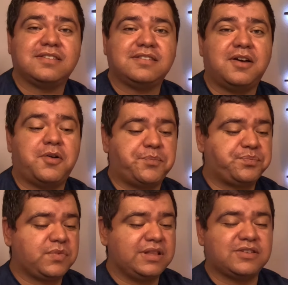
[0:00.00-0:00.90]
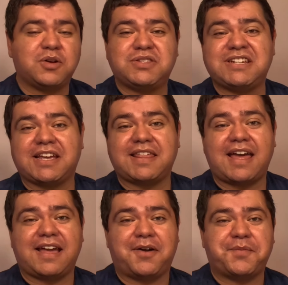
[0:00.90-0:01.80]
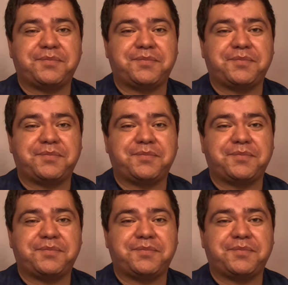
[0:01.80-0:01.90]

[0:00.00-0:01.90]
So let's go check that out.